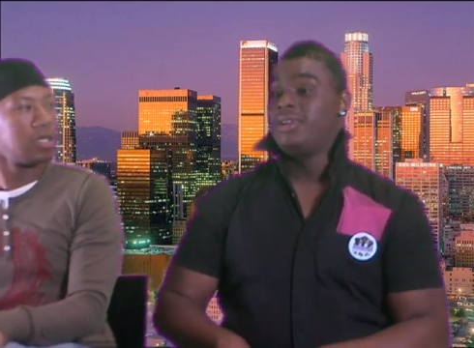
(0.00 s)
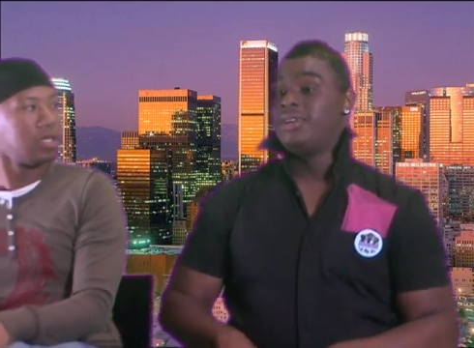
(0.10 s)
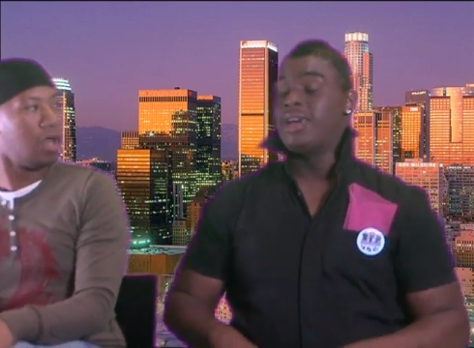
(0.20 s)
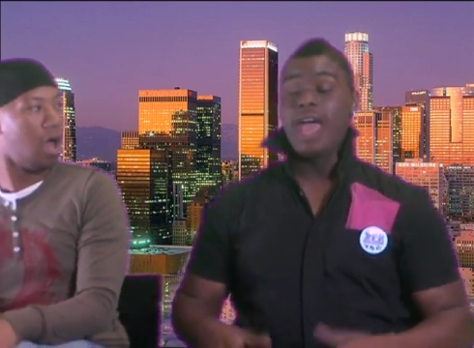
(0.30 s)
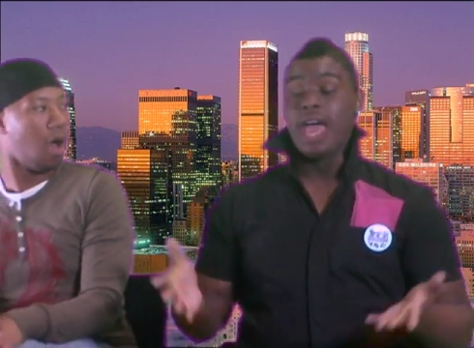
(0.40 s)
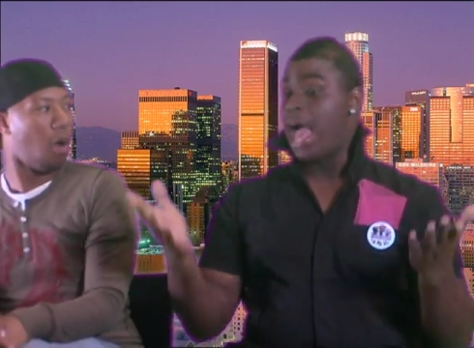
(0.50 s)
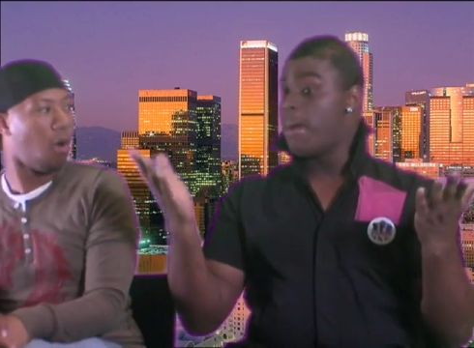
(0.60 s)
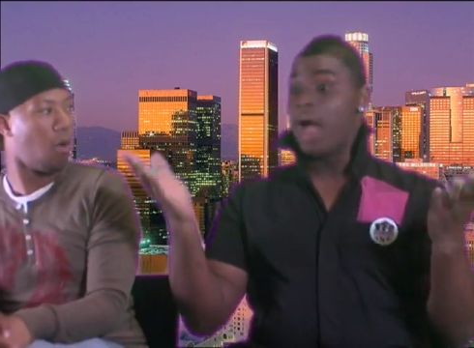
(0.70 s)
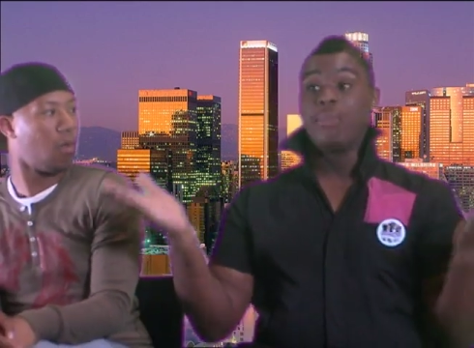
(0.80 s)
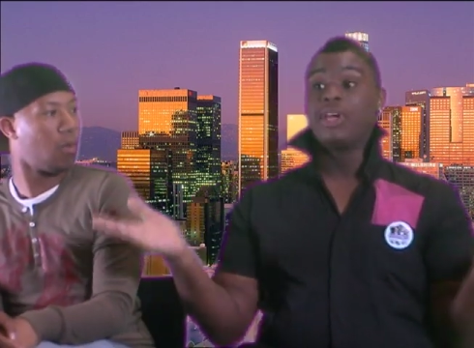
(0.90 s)
Speaker 1: No.
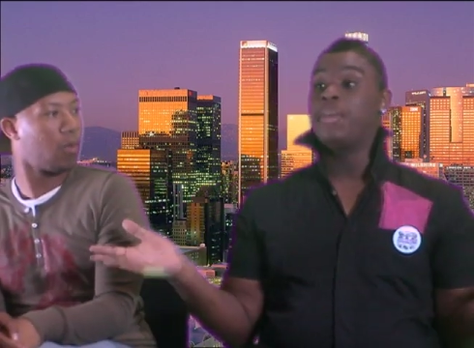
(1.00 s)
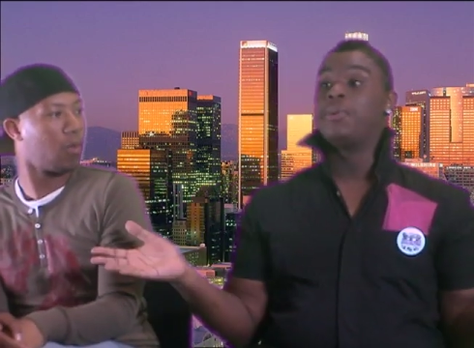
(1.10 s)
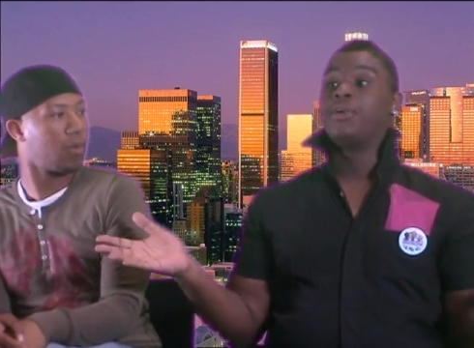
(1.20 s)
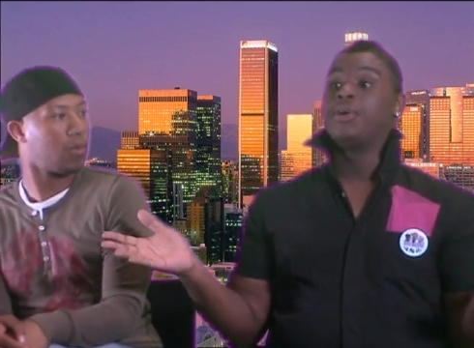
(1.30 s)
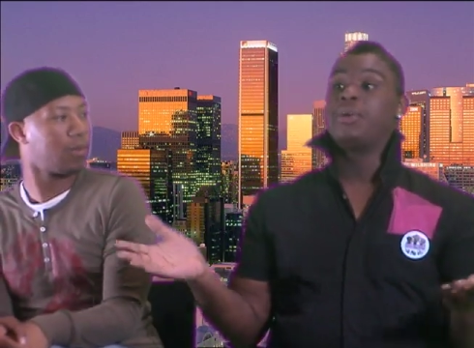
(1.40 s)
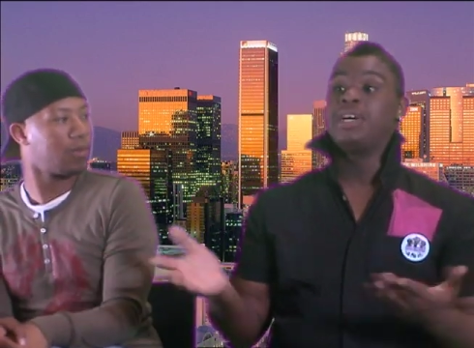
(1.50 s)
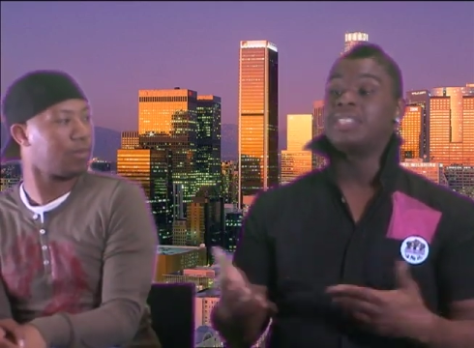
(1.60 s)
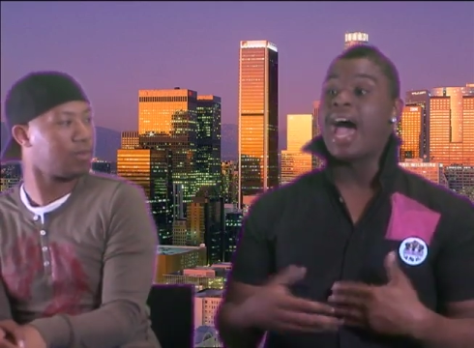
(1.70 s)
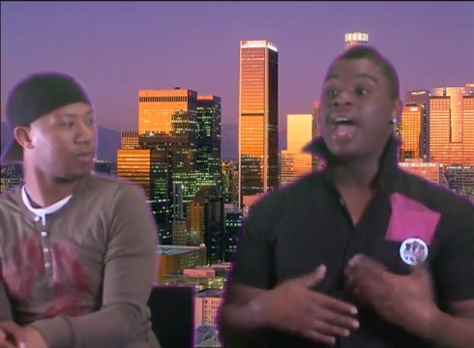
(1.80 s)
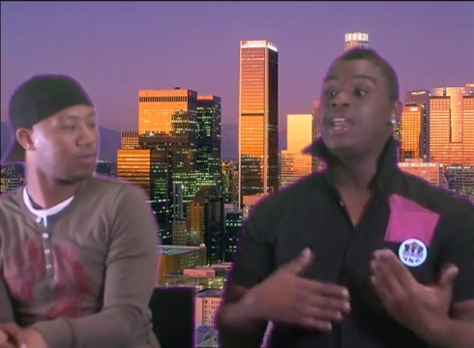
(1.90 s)
I'm, I'm, gonna keep it real
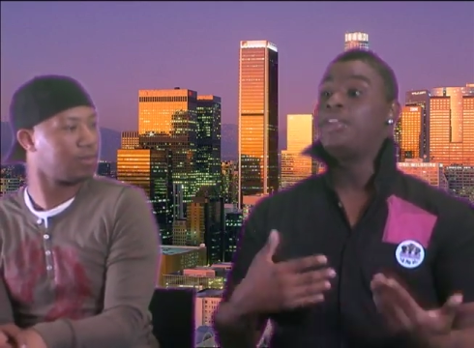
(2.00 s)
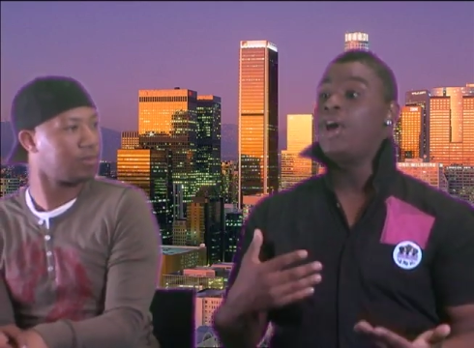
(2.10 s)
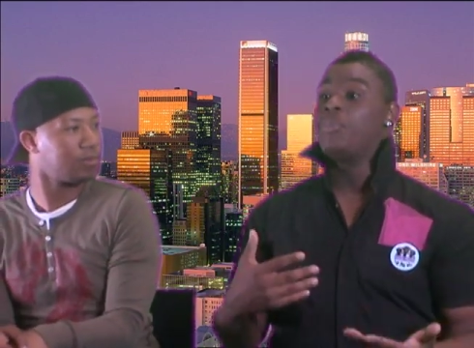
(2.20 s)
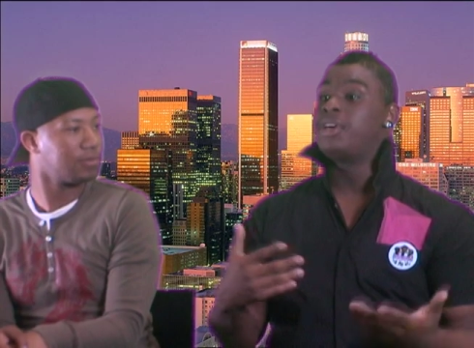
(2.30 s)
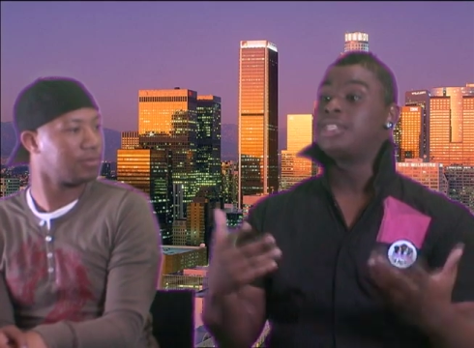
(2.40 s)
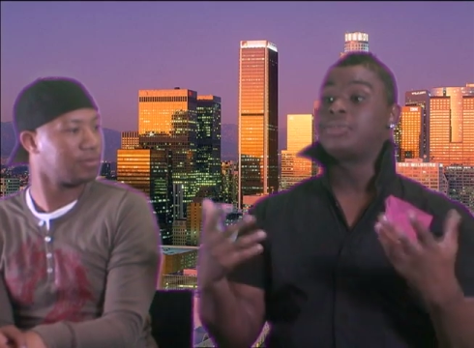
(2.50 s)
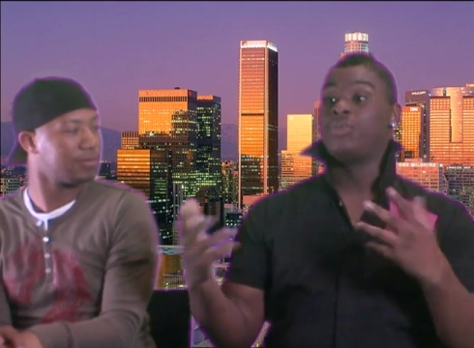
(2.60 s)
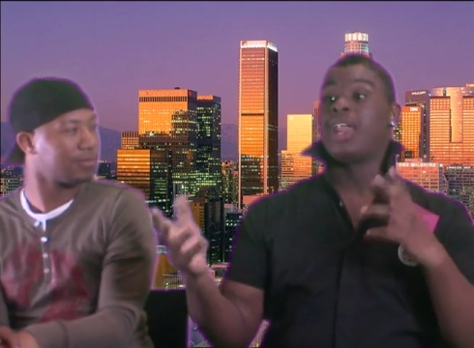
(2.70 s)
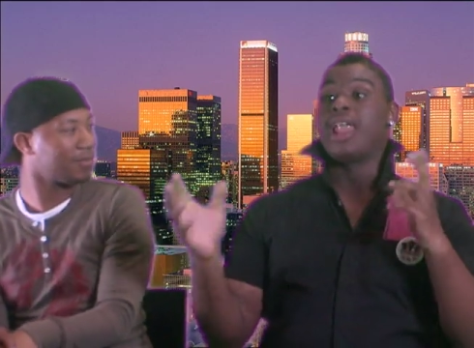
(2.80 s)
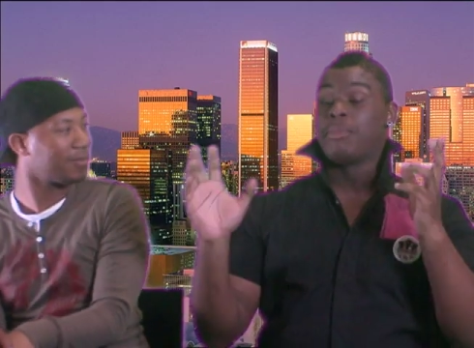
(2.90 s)
because I didn't know because
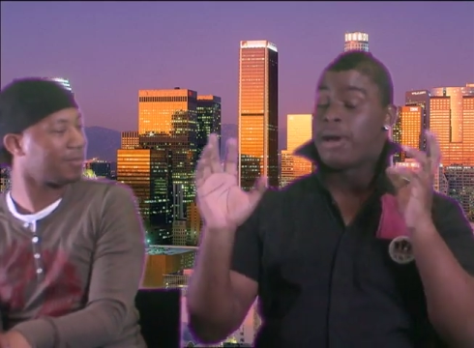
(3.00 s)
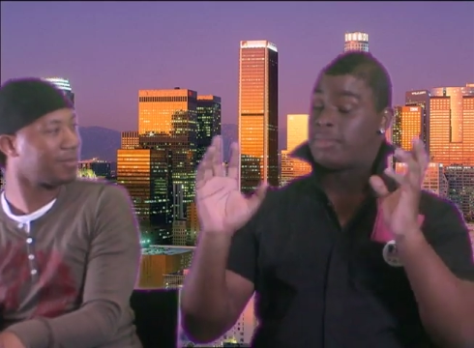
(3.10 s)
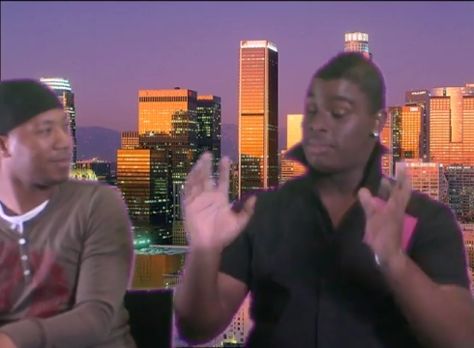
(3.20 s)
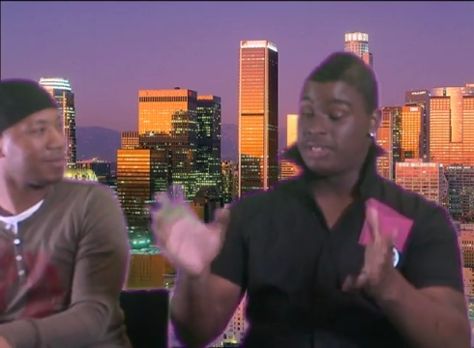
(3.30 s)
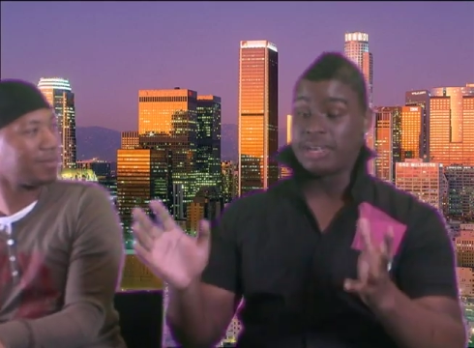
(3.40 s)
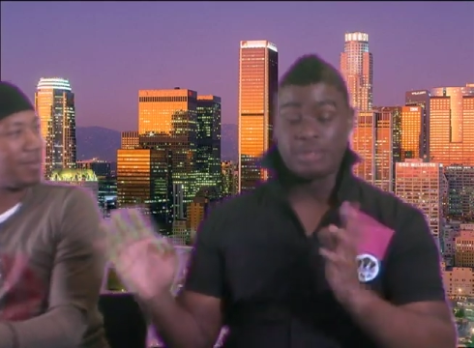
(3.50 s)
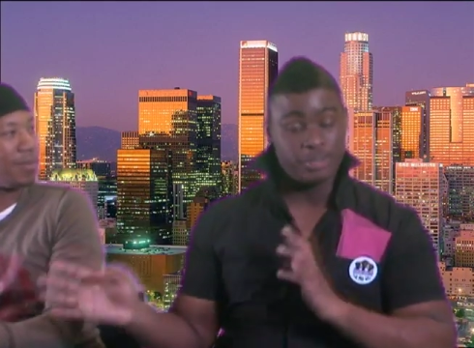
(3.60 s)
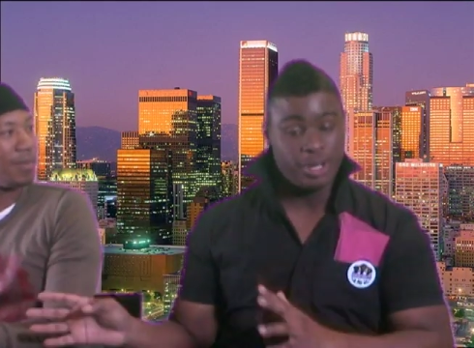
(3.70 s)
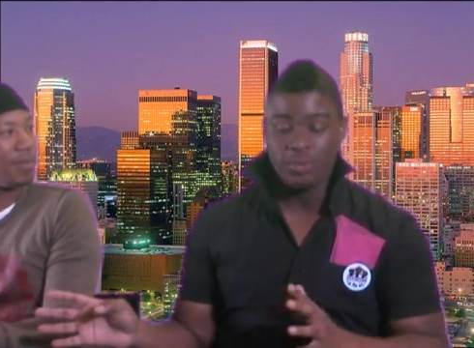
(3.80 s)
when I'm, I'm, just, I'm just being